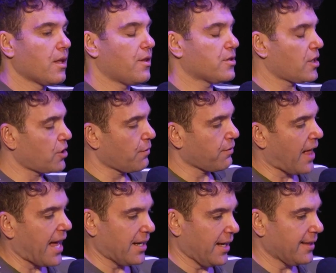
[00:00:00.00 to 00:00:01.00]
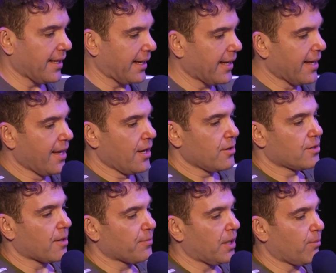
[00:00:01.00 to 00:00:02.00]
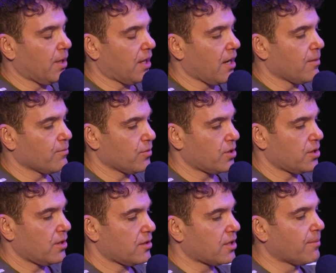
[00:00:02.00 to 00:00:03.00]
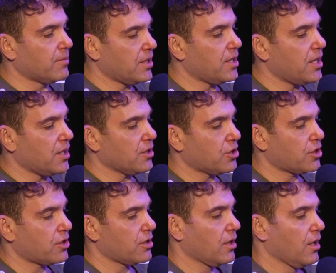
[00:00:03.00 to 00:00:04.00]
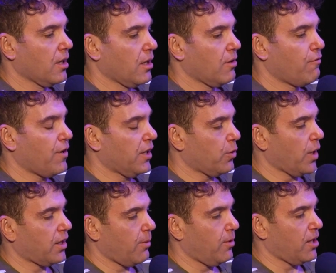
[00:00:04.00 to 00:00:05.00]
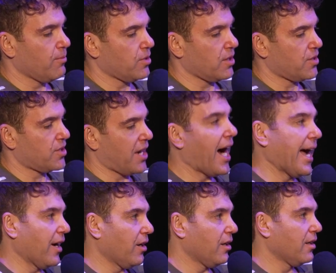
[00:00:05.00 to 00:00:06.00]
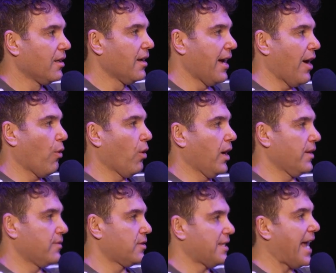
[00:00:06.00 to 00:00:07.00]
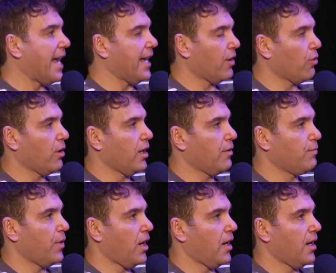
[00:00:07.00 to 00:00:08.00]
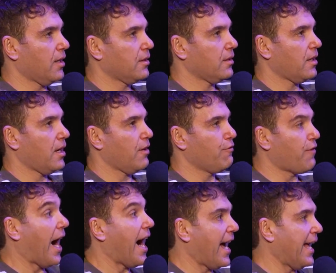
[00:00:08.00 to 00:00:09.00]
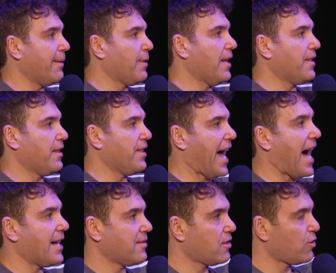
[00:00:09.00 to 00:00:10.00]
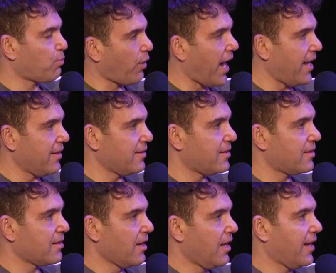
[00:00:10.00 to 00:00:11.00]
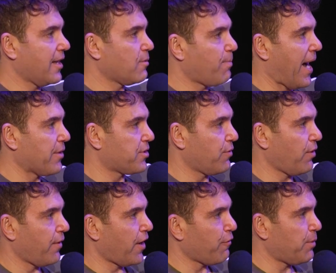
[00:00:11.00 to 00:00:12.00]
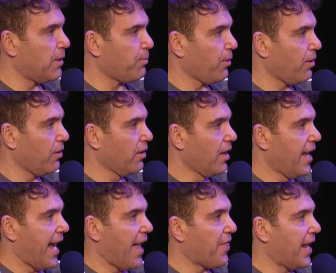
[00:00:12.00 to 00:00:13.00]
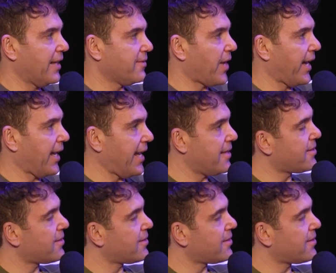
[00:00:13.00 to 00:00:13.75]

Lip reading: there's such a flattening, like some niche very quickly becomes a style or a take or a vibe. And then that spreads. It gets bounced in front of enough people. and then it's like